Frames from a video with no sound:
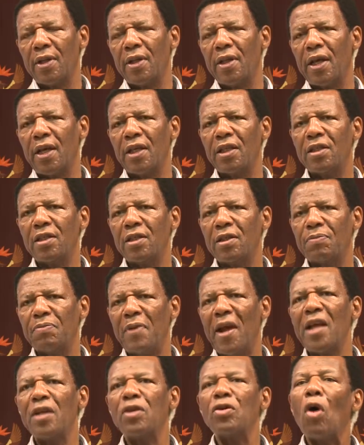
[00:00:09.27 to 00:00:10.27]
They
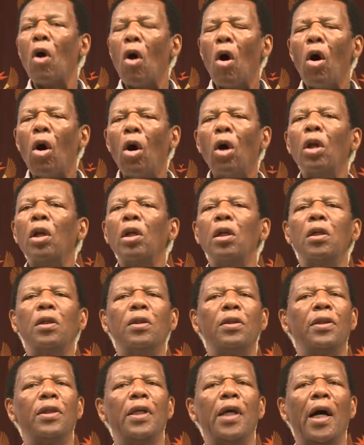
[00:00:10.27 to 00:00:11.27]
spent all
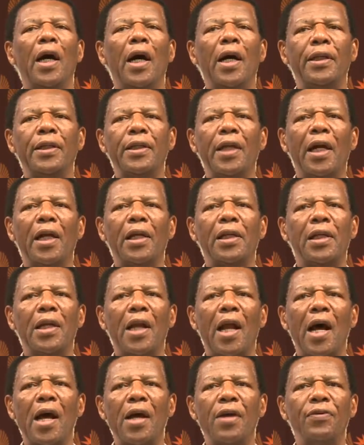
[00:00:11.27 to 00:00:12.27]
their adult
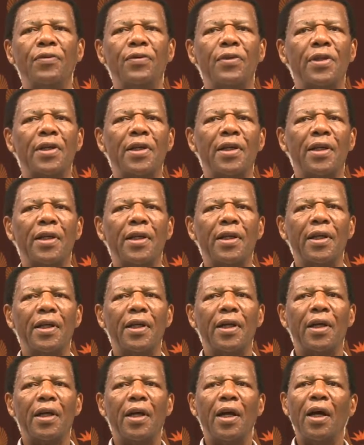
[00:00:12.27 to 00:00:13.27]
lives
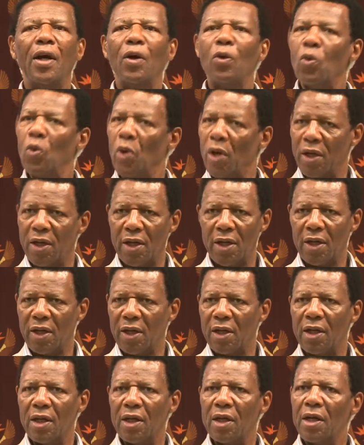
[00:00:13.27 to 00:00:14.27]

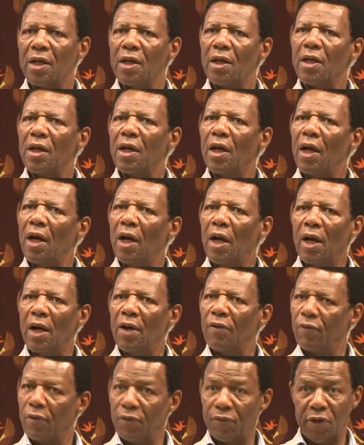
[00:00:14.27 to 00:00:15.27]
working
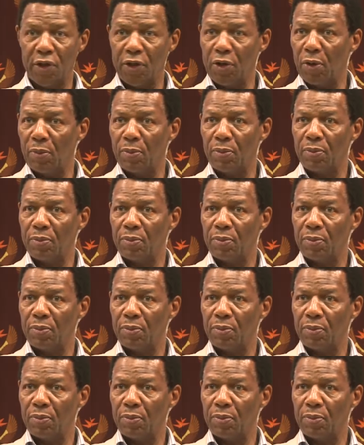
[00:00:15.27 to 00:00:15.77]
for freedom,